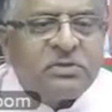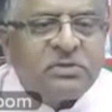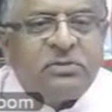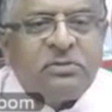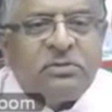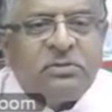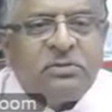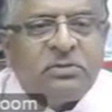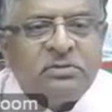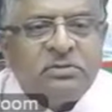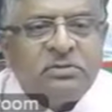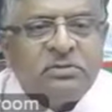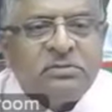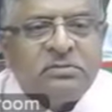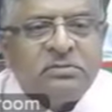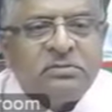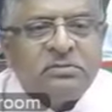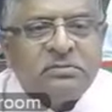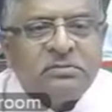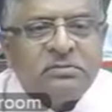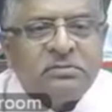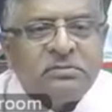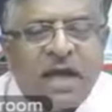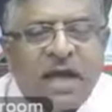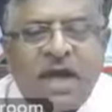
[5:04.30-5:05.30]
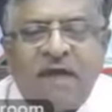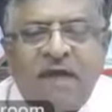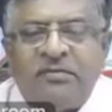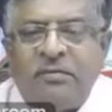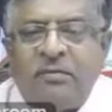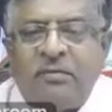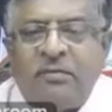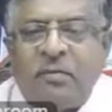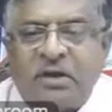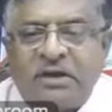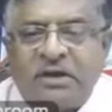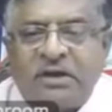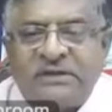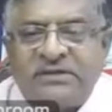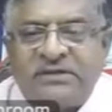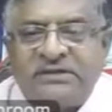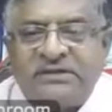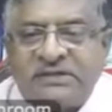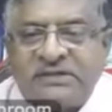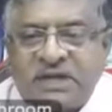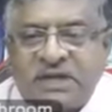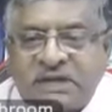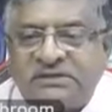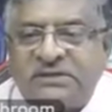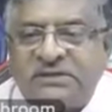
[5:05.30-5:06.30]
to have a
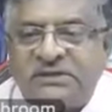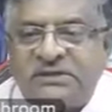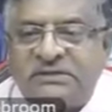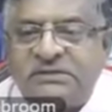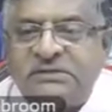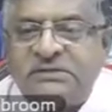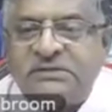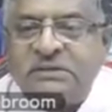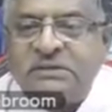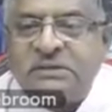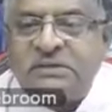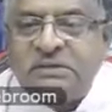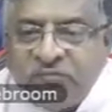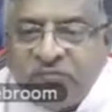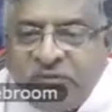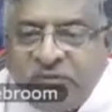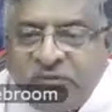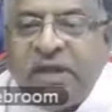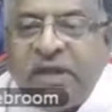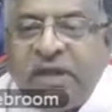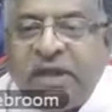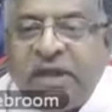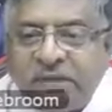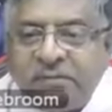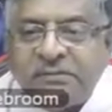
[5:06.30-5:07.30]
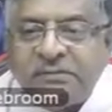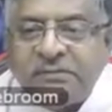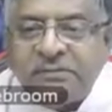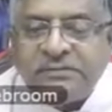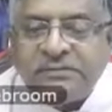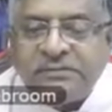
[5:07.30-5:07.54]
modest success feeling.